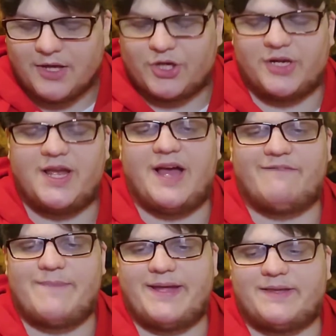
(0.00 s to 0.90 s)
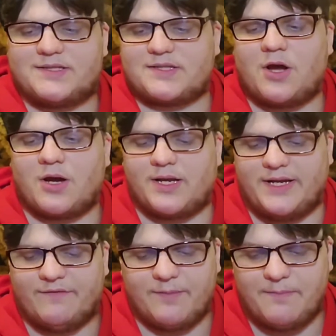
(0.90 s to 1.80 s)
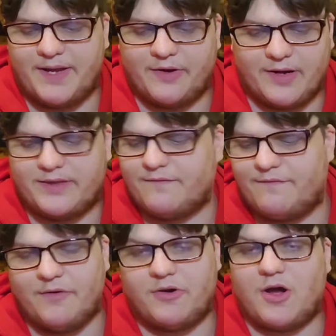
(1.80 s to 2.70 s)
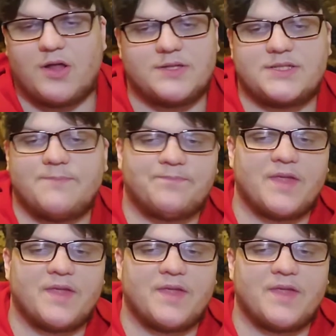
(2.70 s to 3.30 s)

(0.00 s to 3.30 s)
could have made this song an even bigger hit than Phil Collins.